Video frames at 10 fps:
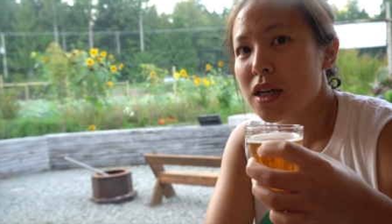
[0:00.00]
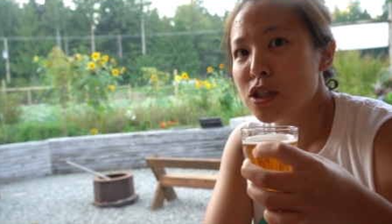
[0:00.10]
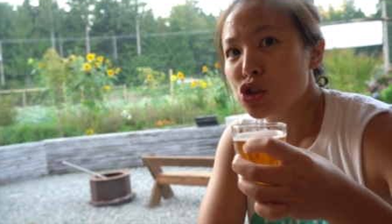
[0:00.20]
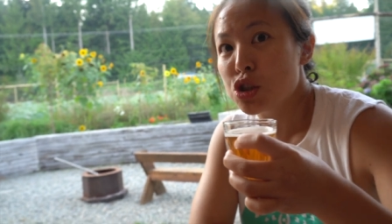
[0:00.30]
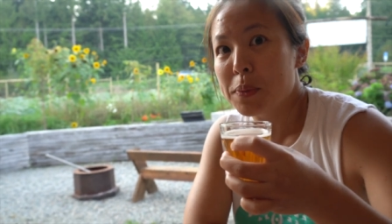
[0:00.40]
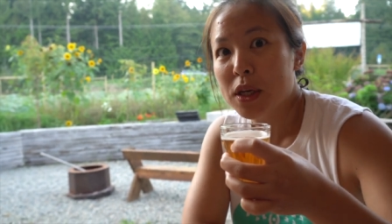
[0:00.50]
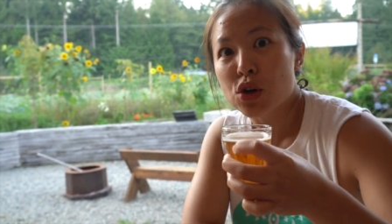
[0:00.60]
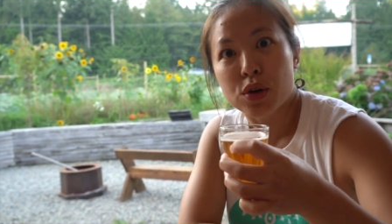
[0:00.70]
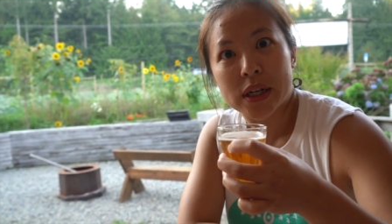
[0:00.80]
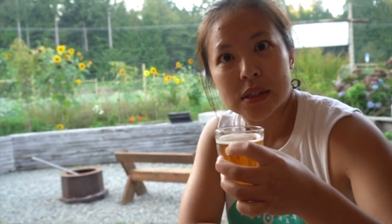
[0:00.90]
it to be
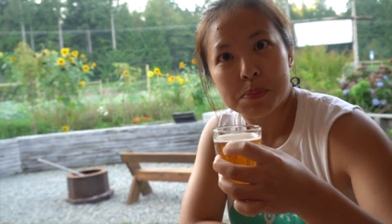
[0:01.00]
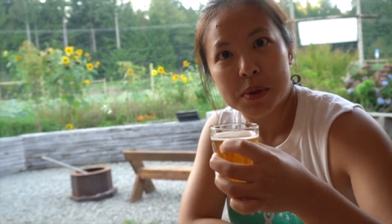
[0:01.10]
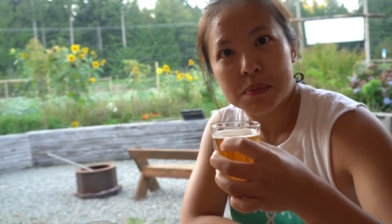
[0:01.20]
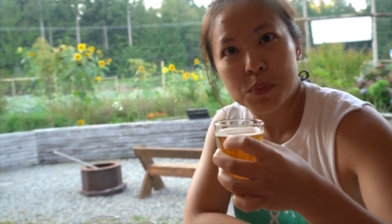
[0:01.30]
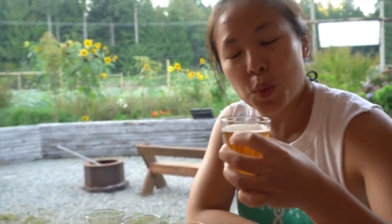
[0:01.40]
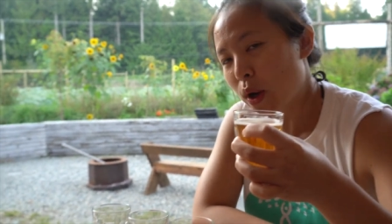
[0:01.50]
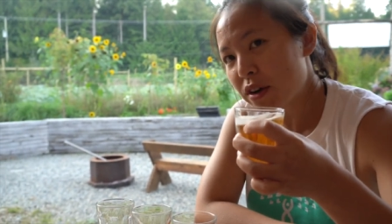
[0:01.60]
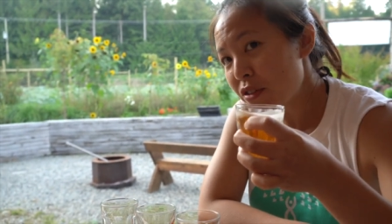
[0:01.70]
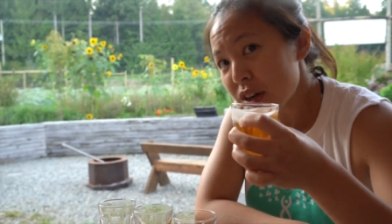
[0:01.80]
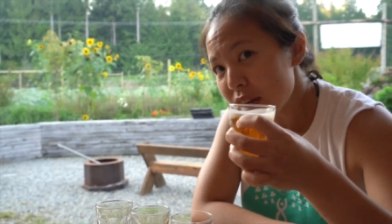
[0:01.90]
crisp.
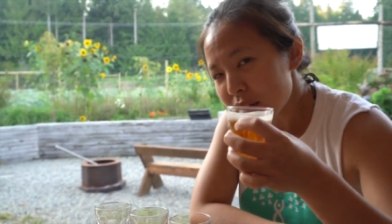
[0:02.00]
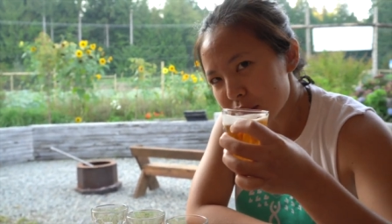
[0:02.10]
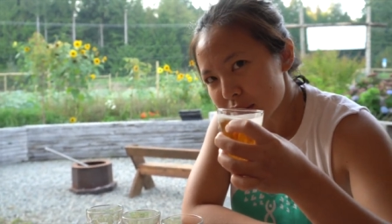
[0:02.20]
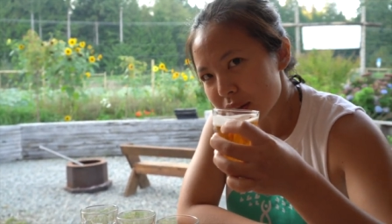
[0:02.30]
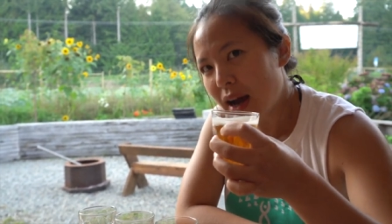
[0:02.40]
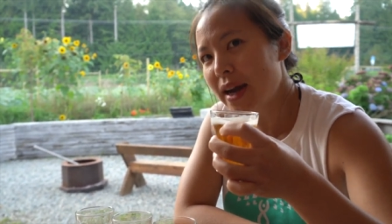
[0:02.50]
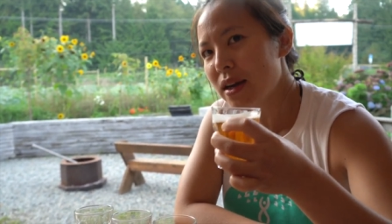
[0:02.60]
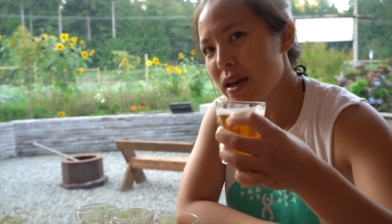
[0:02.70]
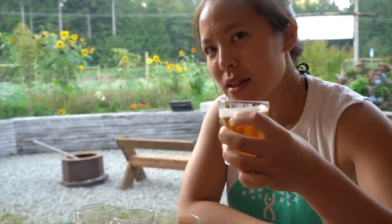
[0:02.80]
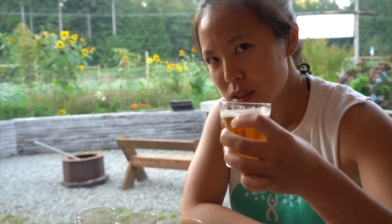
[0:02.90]
Whatever it is, I
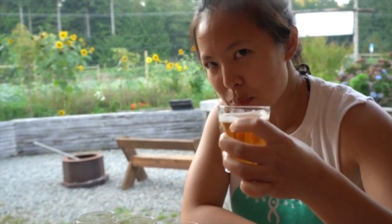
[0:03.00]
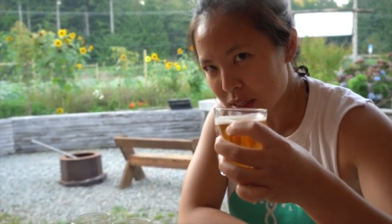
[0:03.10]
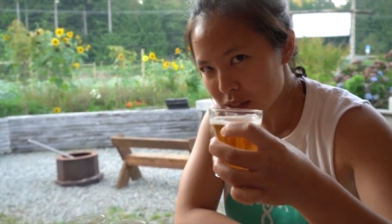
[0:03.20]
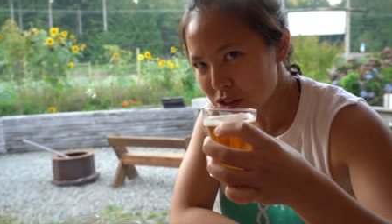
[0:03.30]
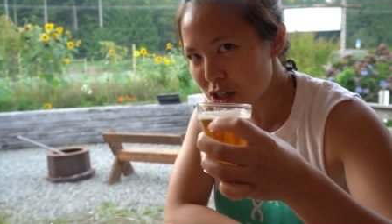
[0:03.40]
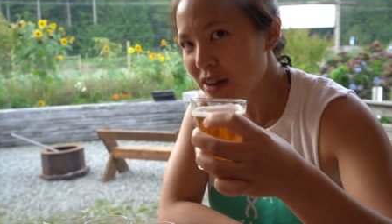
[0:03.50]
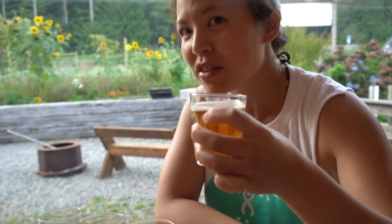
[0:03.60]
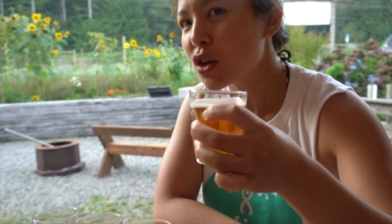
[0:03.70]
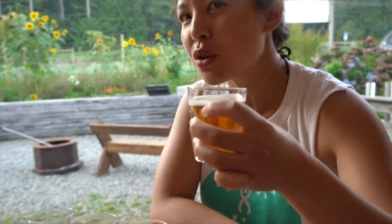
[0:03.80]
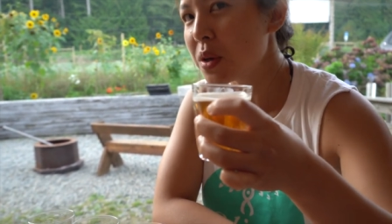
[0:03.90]
expect it to have a
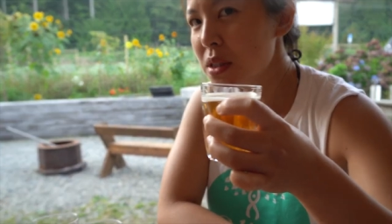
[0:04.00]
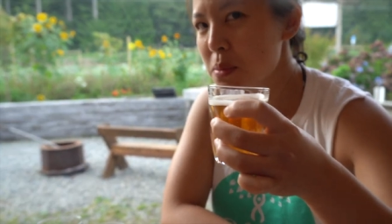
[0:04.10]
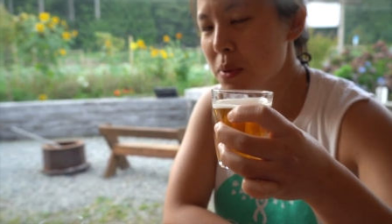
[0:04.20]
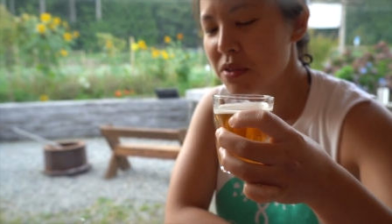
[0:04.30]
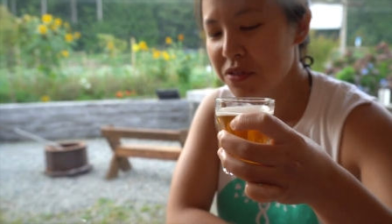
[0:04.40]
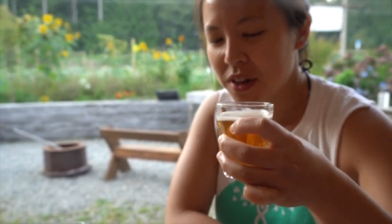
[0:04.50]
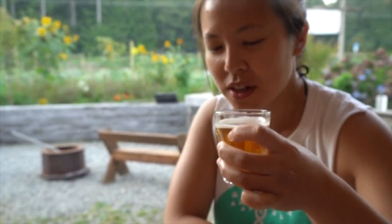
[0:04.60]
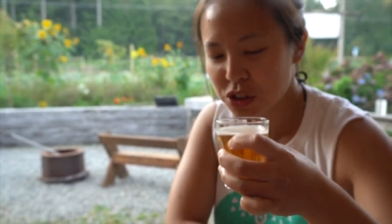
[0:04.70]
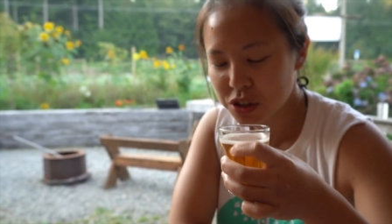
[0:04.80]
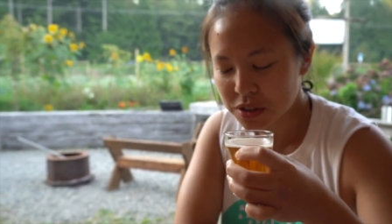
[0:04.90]
crisp
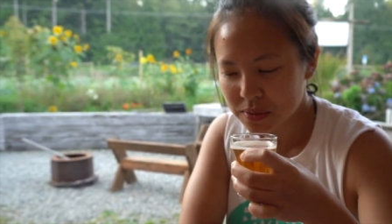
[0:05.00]
finish.